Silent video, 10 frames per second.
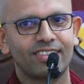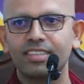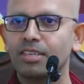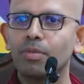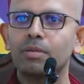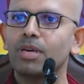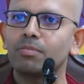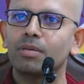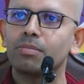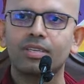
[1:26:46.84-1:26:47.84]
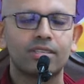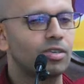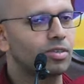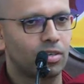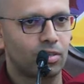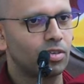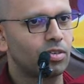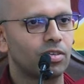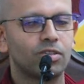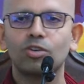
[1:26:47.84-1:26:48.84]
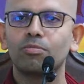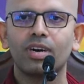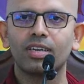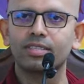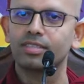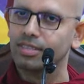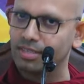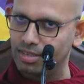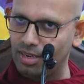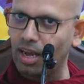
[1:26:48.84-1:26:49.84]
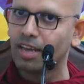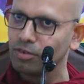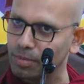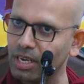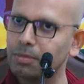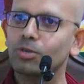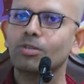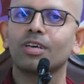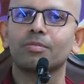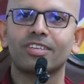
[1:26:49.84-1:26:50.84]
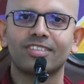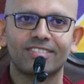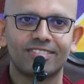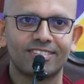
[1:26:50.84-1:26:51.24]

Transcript: I said, but, but, but, but. No, no, no, no, no but Just, have you become a sotapanna?